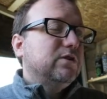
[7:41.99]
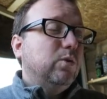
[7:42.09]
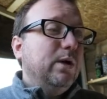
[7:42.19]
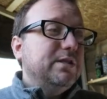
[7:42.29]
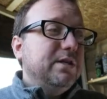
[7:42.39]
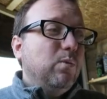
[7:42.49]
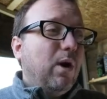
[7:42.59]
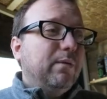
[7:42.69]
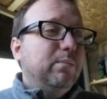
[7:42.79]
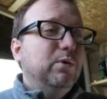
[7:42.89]

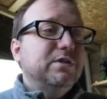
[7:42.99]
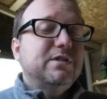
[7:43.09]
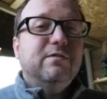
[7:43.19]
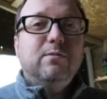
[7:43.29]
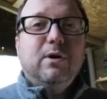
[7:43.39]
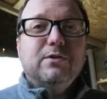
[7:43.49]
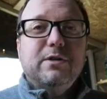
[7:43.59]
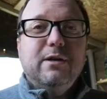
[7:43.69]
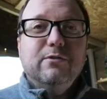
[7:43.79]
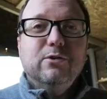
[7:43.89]
21.7 miles
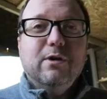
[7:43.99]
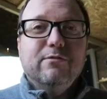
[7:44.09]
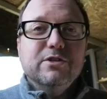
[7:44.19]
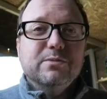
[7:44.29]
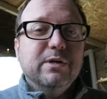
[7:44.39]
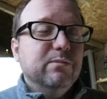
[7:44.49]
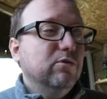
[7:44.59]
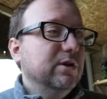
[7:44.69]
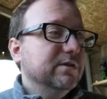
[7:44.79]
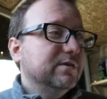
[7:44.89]
an hour your average speed.
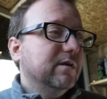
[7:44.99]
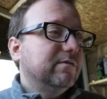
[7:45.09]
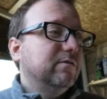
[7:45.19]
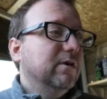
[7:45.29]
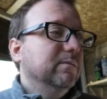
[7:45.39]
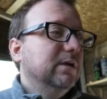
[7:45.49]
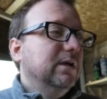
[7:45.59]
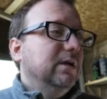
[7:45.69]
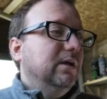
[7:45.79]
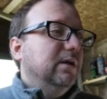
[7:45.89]
Brilliant stuff, Graham.
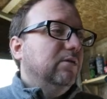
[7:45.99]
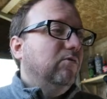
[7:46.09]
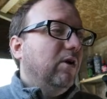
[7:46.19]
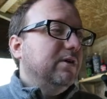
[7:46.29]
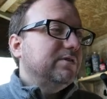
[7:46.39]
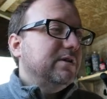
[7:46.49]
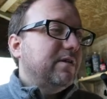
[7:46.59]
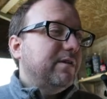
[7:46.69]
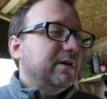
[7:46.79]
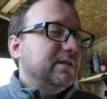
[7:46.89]
Ryan's in
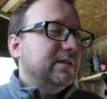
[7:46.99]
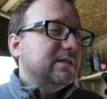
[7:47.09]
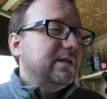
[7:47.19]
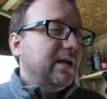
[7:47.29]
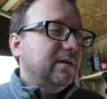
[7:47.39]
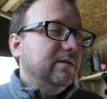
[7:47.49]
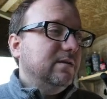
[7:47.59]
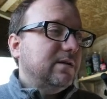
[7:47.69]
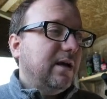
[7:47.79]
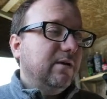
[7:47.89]

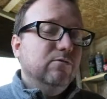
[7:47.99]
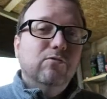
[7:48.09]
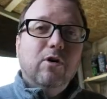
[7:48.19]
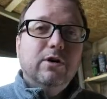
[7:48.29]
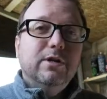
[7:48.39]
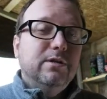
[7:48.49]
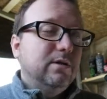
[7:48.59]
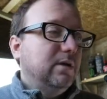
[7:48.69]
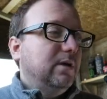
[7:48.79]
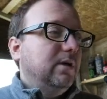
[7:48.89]
32nd. Hello, Ryan.
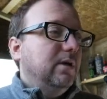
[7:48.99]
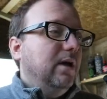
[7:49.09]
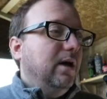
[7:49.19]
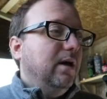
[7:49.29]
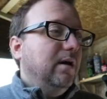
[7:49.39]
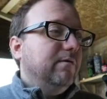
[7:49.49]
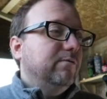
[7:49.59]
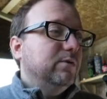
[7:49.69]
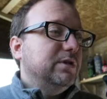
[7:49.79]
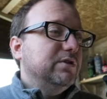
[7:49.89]

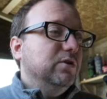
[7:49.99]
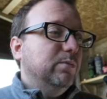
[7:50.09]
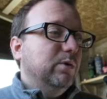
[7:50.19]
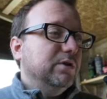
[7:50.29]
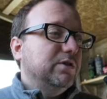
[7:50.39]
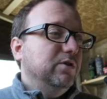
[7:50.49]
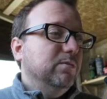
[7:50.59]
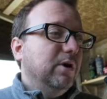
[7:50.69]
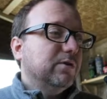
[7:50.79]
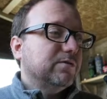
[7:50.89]
42.2
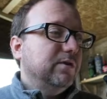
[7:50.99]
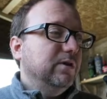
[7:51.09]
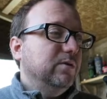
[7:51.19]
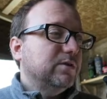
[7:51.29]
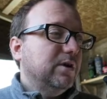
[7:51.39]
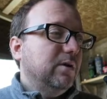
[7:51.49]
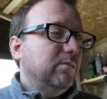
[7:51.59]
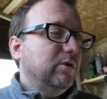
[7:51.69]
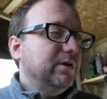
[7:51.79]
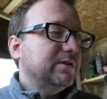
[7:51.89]
miles for you, sir.
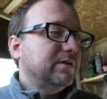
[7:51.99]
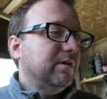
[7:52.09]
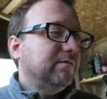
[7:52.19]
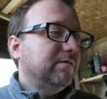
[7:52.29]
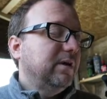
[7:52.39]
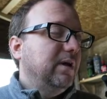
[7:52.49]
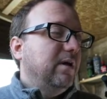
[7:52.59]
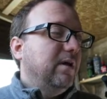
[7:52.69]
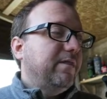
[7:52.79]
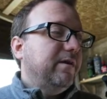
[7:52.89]
Brilliant stuff.
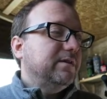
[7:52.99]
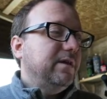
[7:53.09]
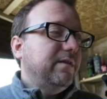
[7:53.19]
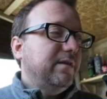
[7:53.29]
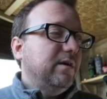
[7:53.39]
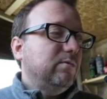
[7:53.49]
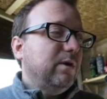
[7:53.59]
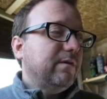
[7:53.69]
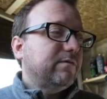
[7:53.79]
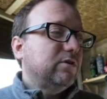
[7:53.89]
33rd,
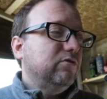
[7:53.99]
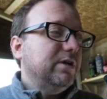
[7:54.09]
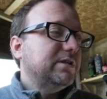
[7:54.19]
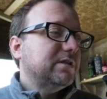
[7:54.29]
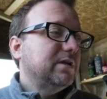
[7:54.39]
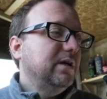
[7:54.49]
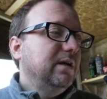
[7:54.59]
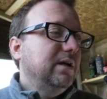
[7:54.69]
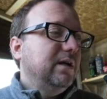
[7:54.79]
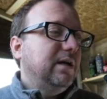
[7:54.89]
we have Chris
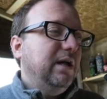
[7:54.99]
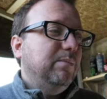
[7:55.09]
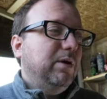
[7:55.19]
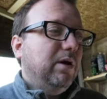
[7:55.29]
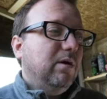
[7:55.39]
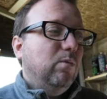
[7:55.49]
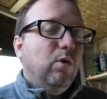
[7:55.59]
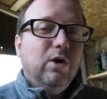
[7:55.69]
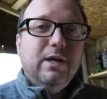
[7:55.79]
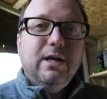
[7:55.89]
Kipper
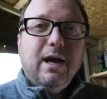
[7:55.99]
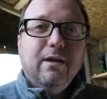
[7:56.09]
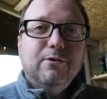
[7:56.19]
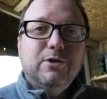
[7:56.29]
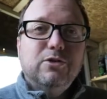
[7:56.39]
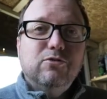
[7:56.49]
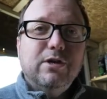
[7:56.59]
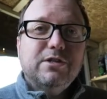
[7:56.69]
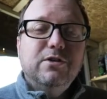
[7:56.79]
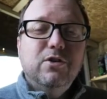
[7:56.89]
Wally. Hello,
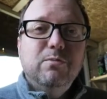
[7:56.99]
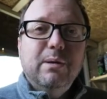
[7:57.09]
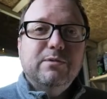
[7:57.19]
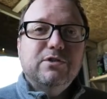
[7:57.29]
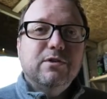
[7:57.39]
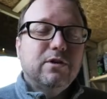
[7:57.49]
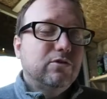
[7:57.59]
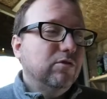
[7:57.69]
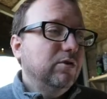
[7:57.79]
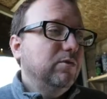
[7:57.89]
Chris. New member to the
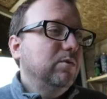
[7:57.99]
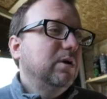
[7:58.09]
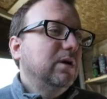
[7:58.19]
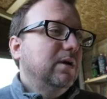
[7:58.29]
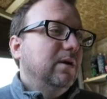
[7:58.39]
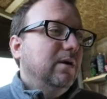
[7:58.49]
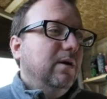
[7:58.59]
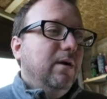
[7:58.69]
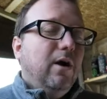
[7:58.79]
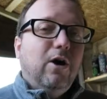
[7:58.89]
crew.
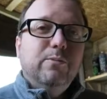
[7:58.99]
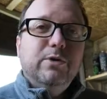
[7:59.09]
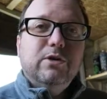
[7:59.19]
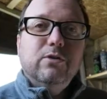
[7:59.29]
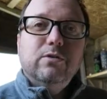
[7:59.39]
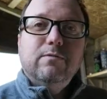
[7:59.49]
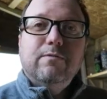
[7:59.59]
Hope you're good.